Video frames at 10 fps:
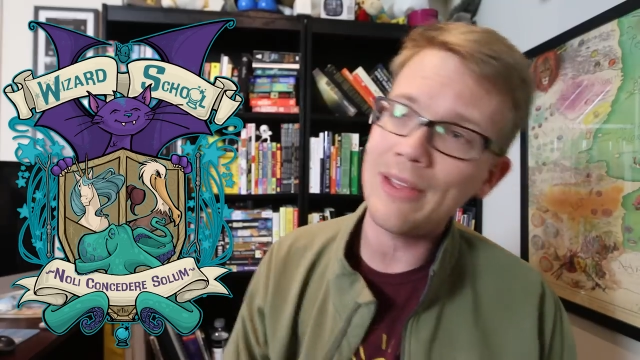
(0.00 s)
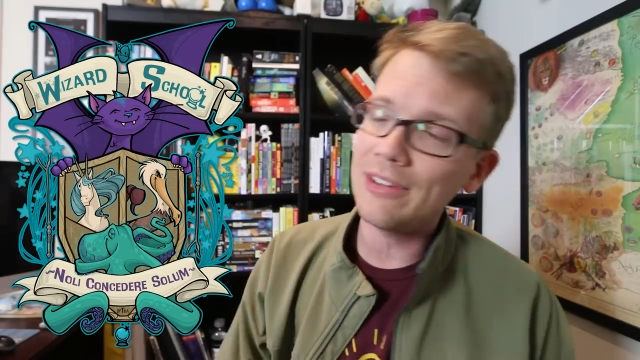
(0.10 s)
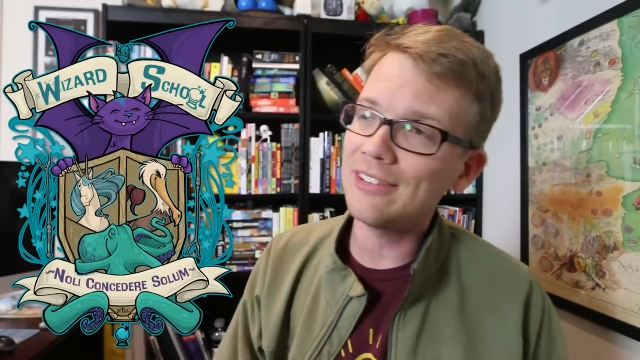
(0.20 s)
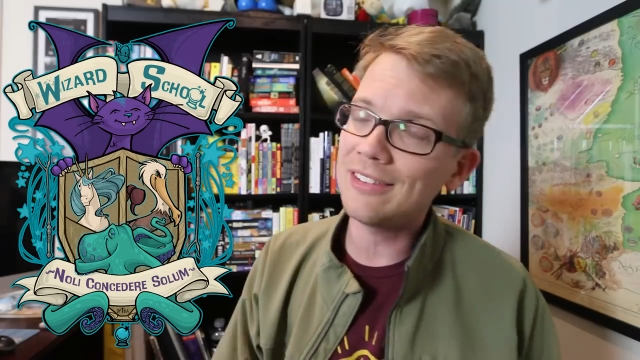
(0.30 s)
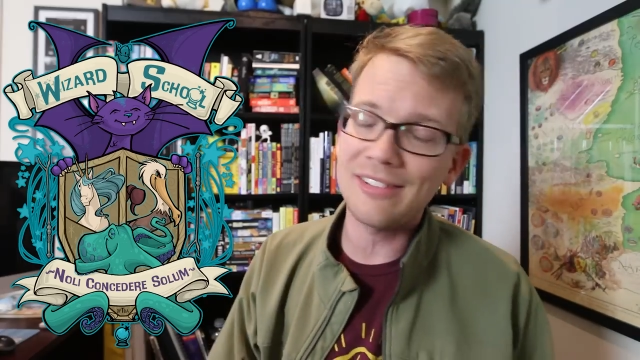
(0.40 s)
by
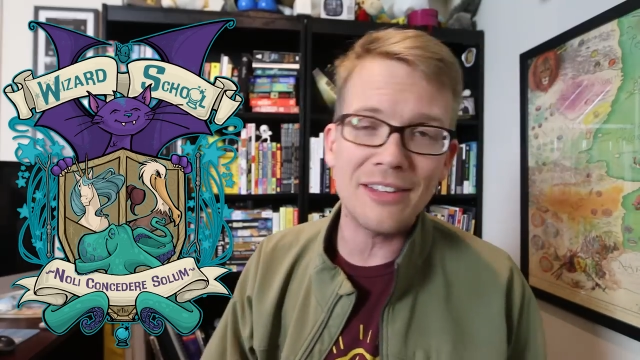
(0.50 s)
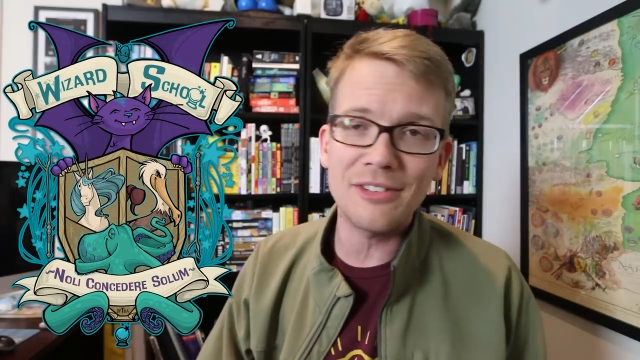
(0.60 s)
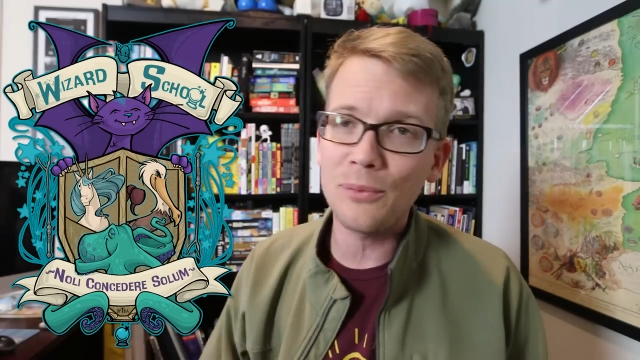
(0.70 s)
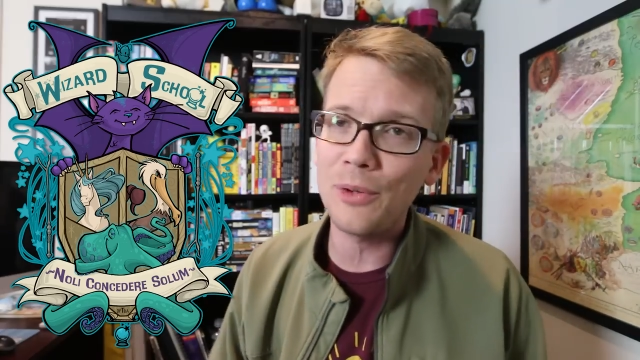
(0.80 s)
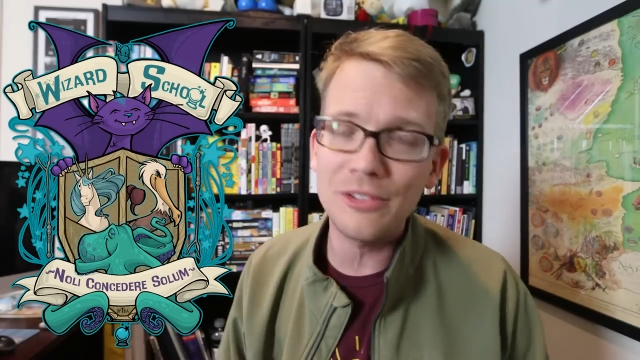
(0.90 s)
the
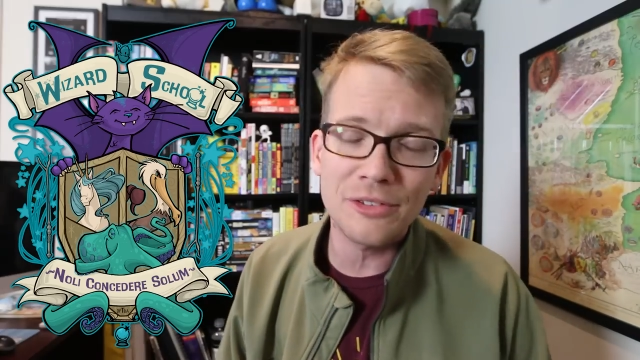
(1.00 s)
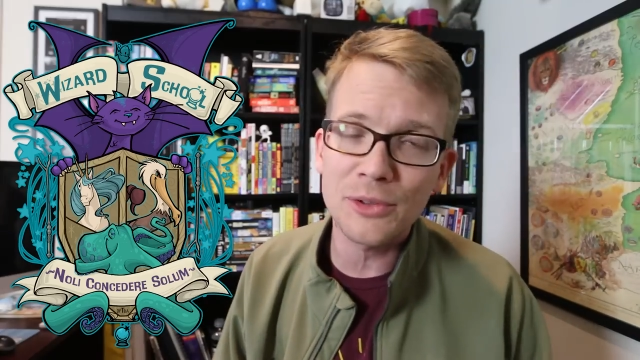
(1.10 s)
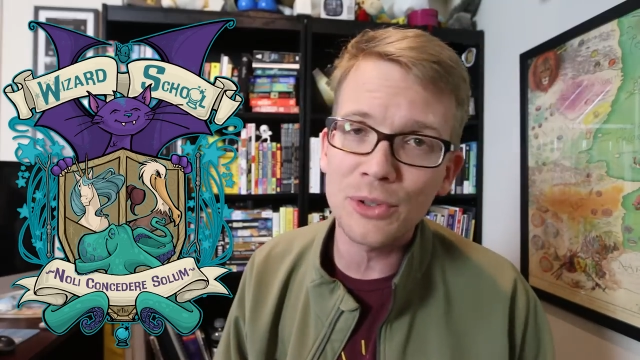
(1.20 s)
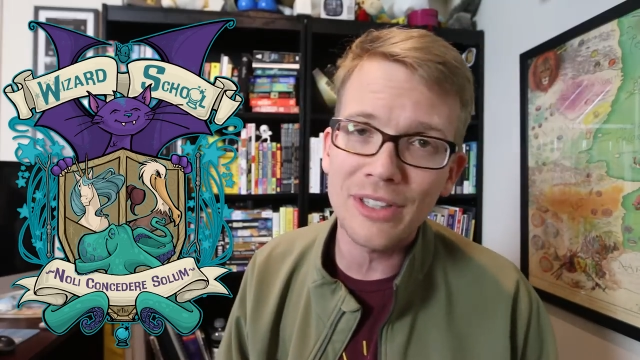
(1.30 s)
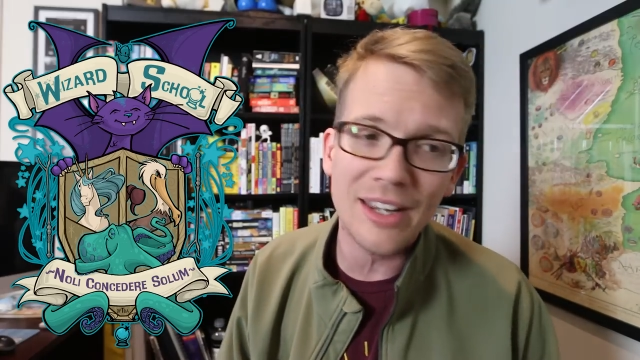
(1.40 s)
success of the Wizard
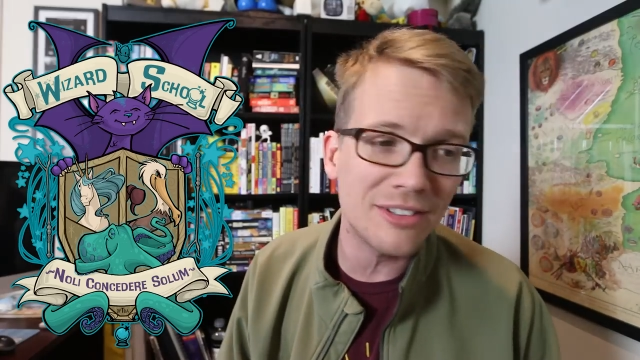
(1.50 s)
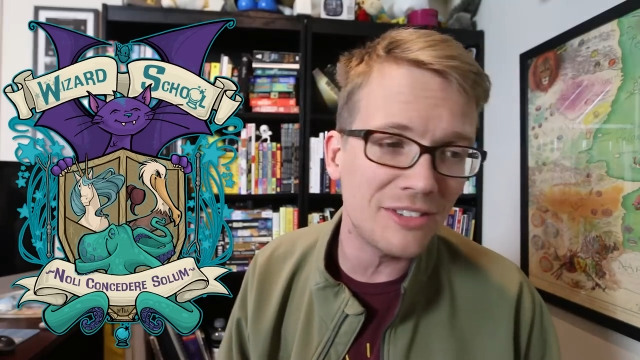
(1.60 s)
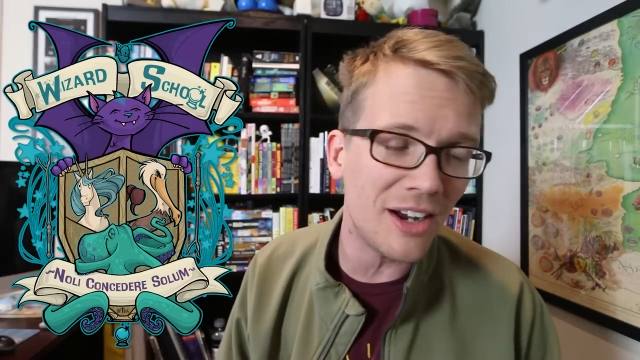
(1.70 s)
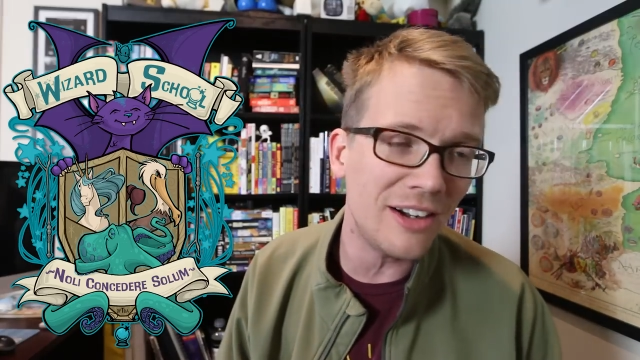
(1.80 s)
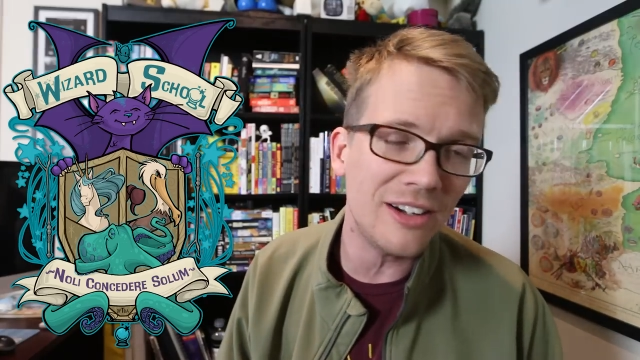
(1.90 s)
School
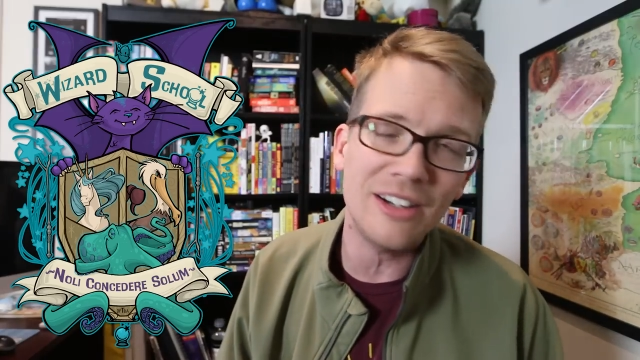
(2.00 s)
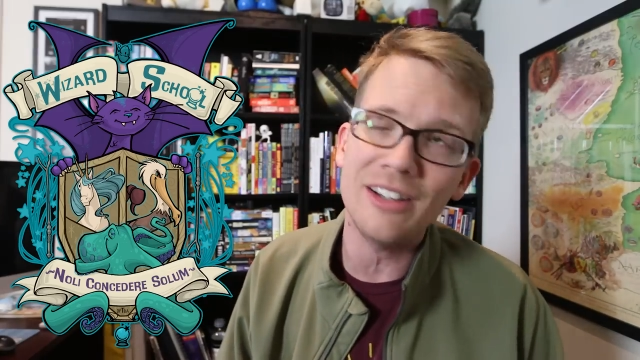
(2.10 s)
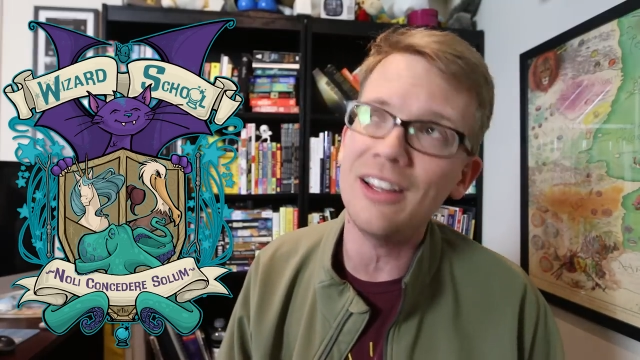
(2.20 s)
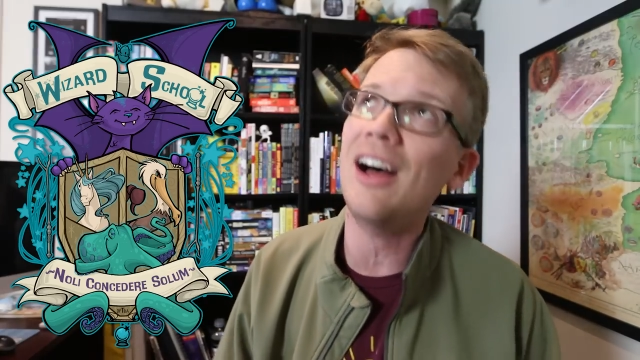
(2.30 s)
Kickstarter.